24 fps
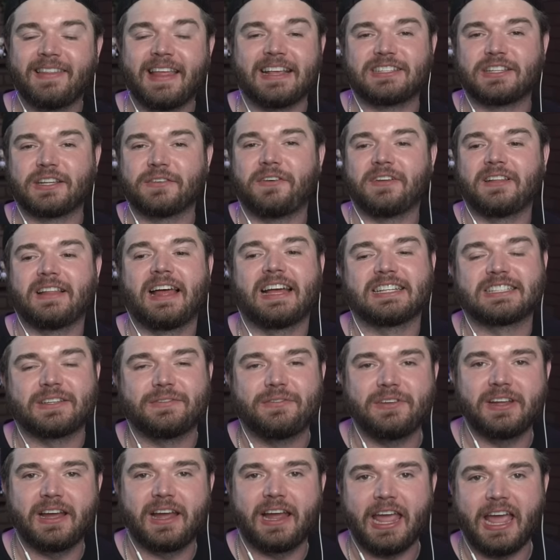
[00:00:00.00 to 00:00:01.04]
That's the
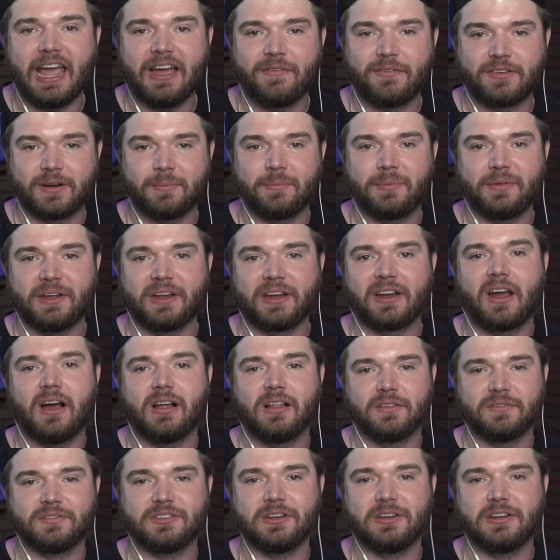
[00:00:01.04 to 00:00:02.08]
philosophy I have when I'm playing Call
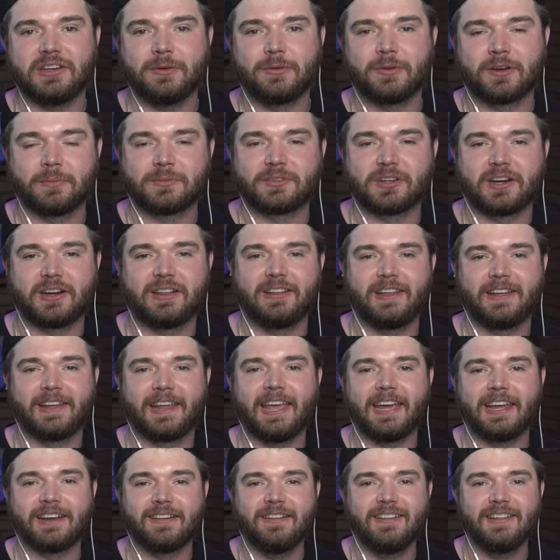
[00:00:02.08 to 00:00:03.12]
of Duty when I'm trying to like
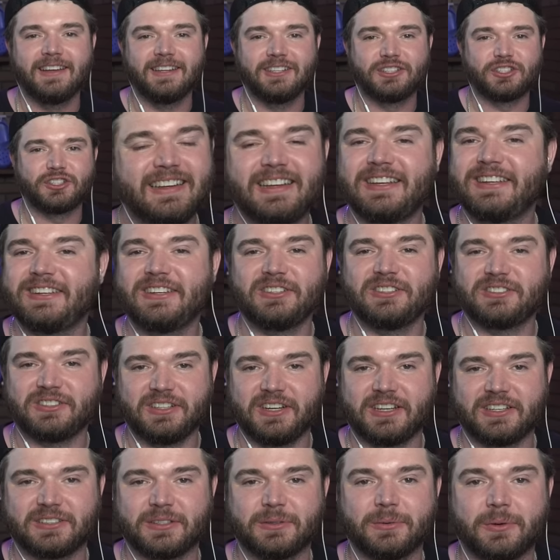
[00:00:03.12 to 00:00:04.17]
head glitch. It usually
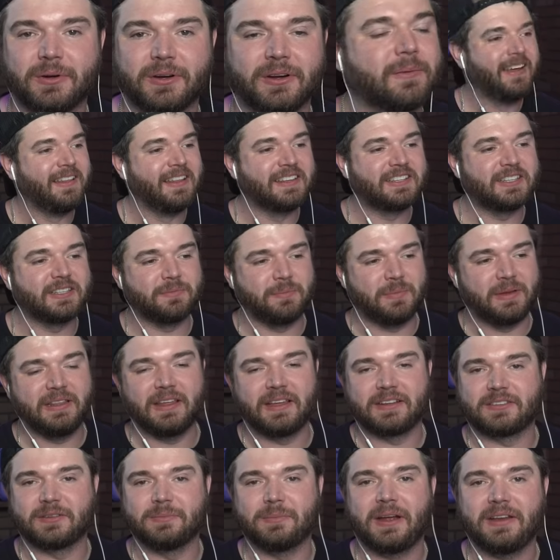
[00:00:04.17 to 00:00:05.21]
doesn't work. This is me
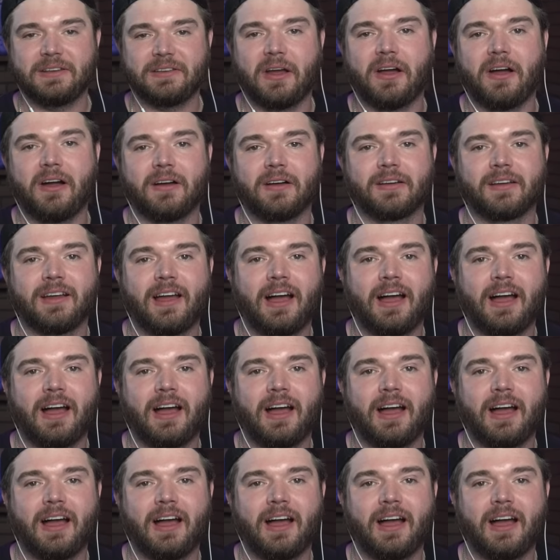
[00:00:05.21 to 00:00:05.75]
like to my dog.